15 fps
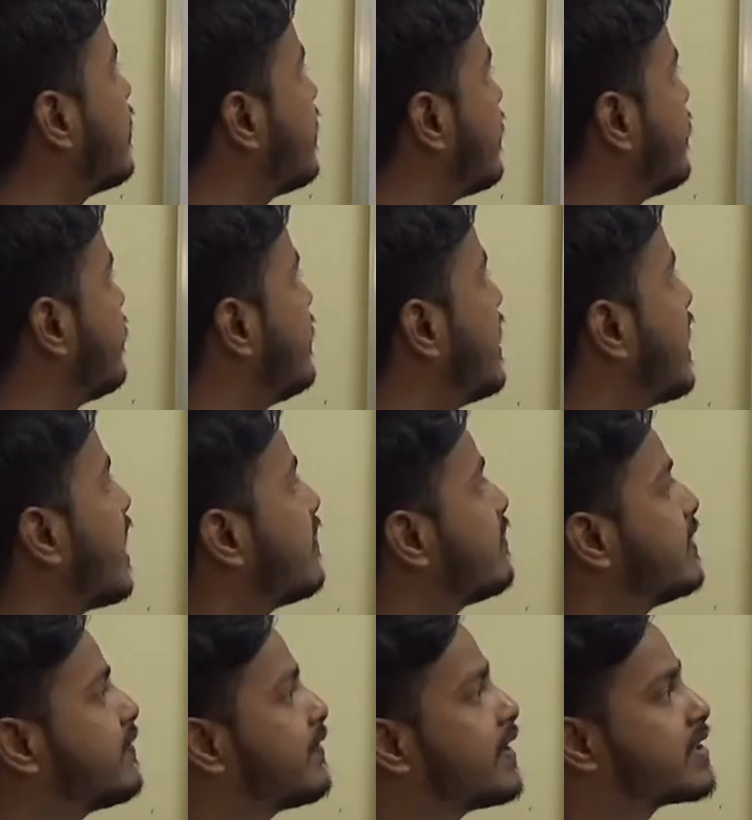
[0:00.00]
we have
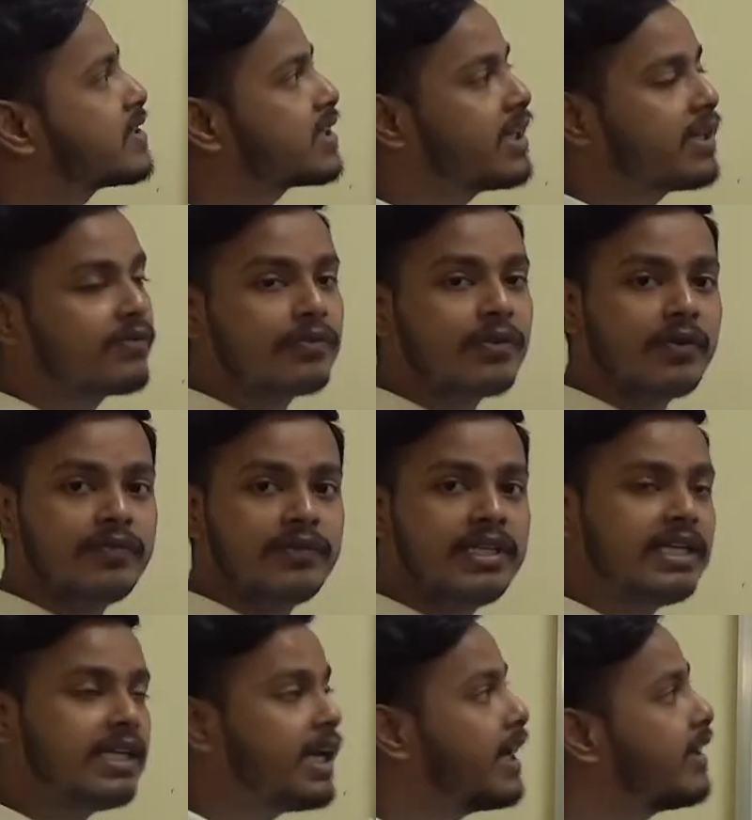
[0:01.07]
the function f of
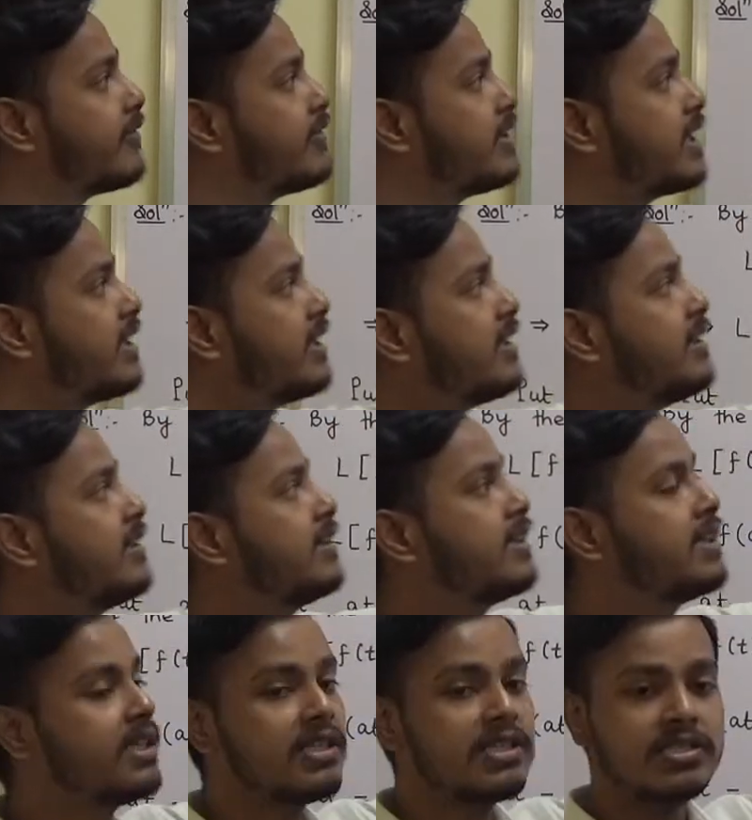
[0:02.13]
t and we are
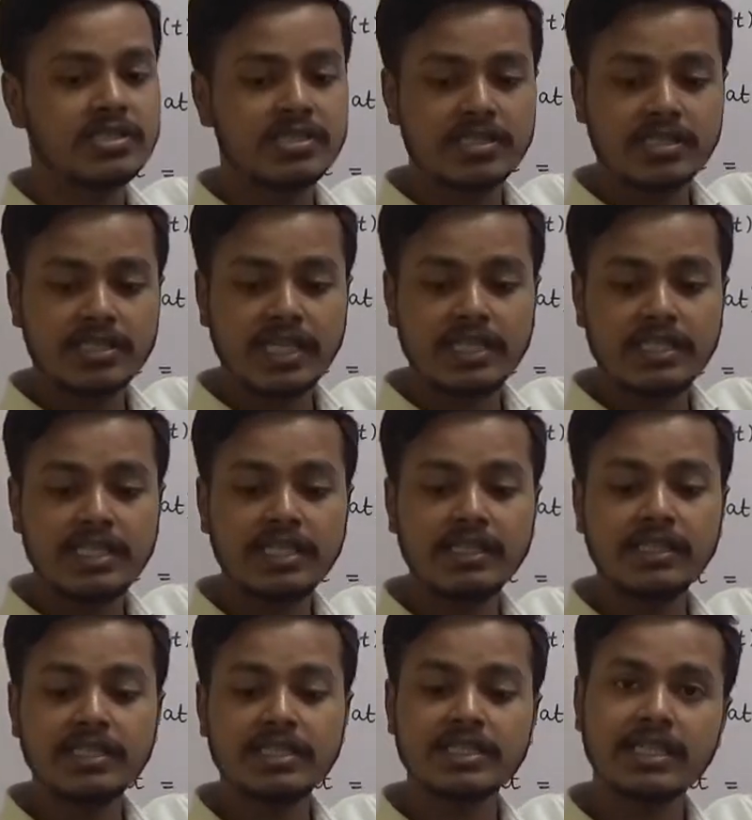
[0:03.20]
changing
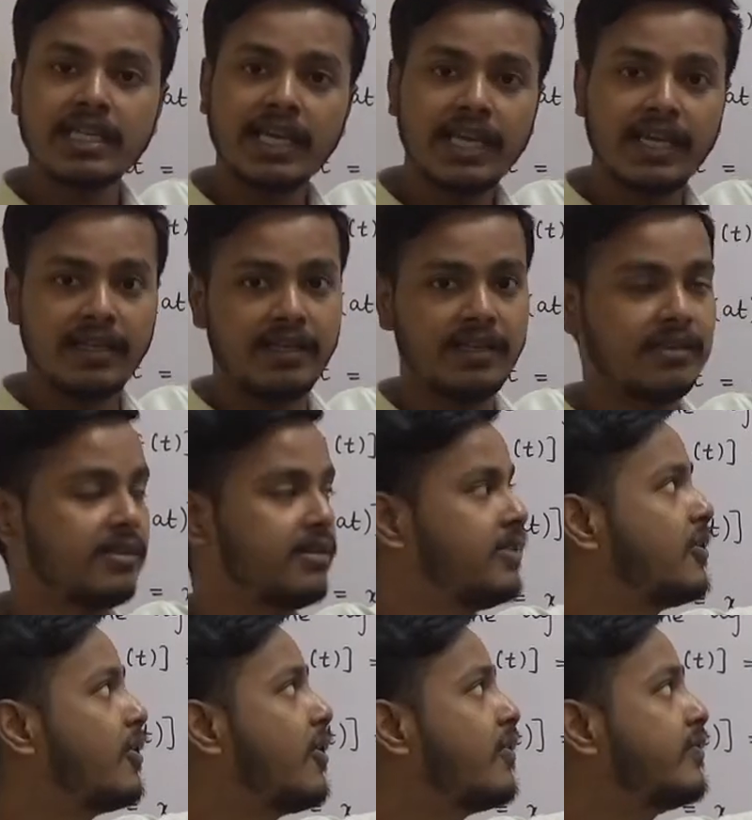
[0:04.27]
the scale
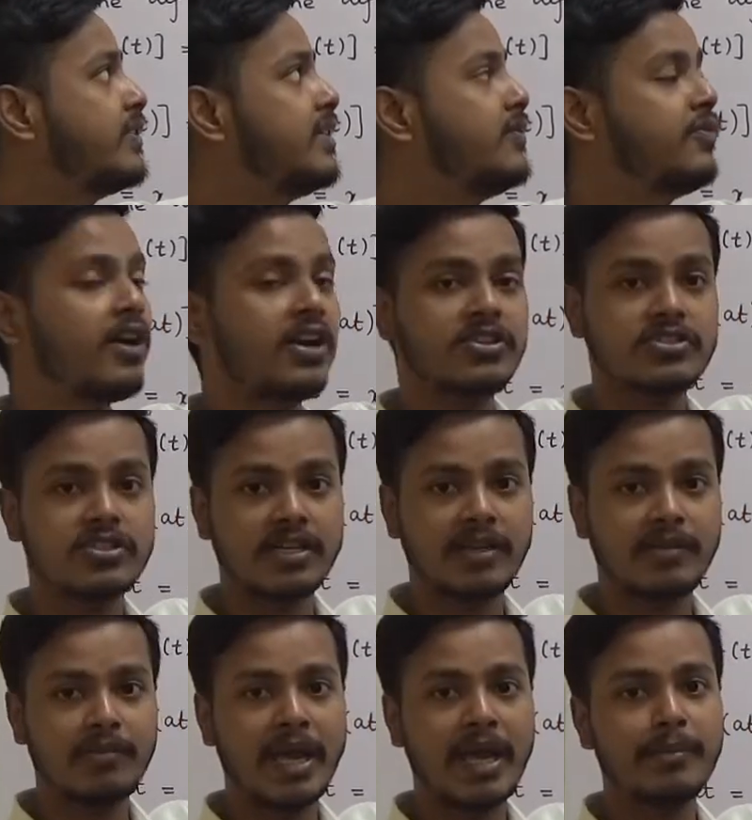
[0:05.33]
of the
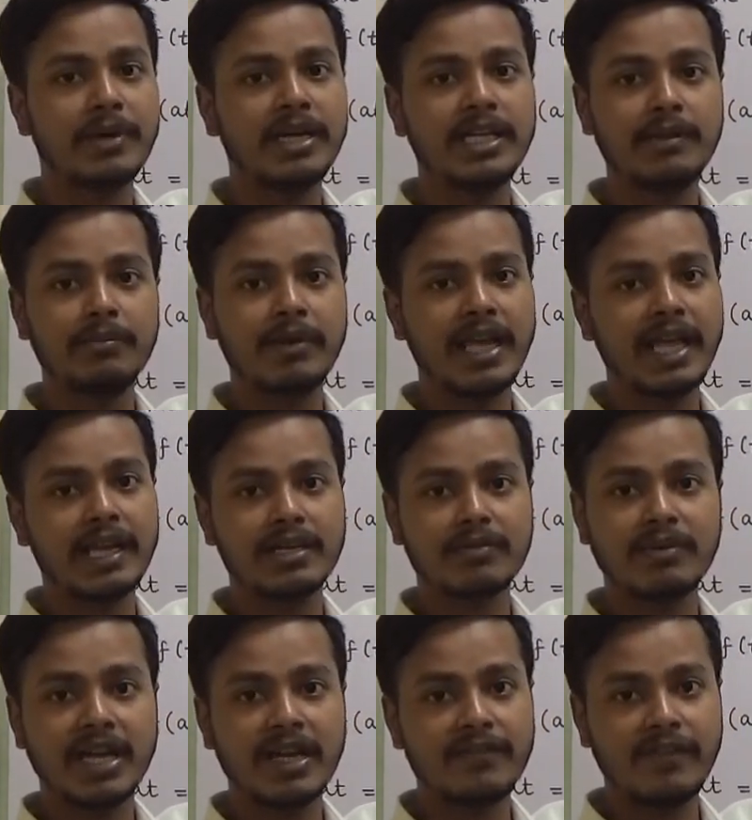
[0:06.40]
function by multiplying it
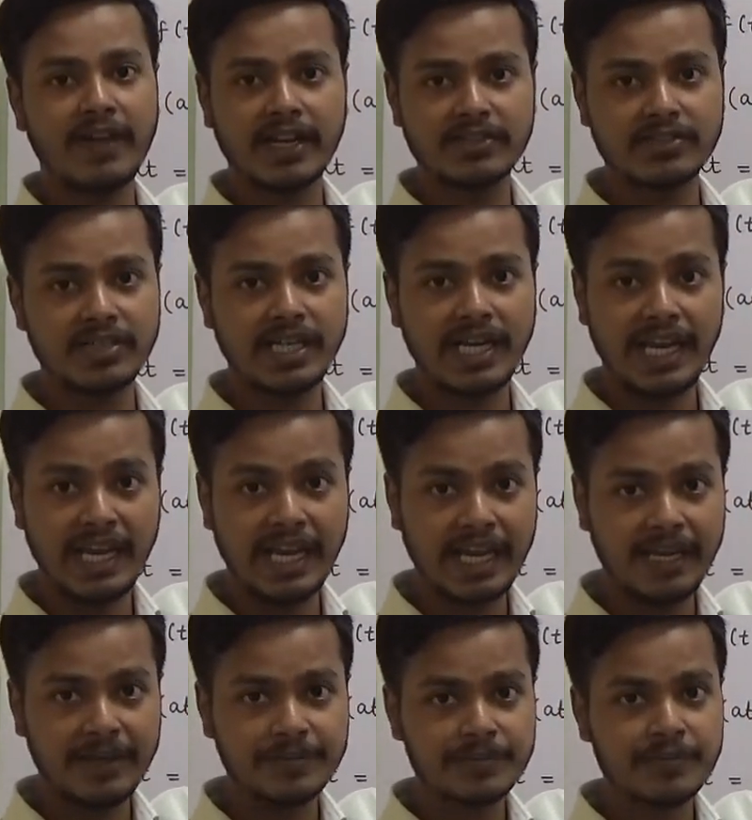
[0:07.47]
by a factor
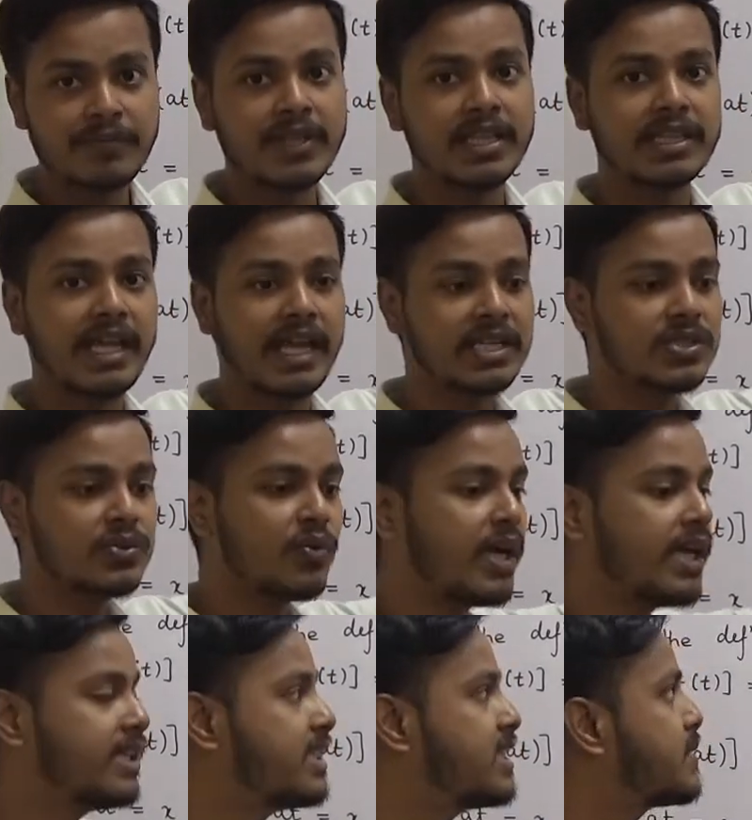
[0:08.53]
a. That's why this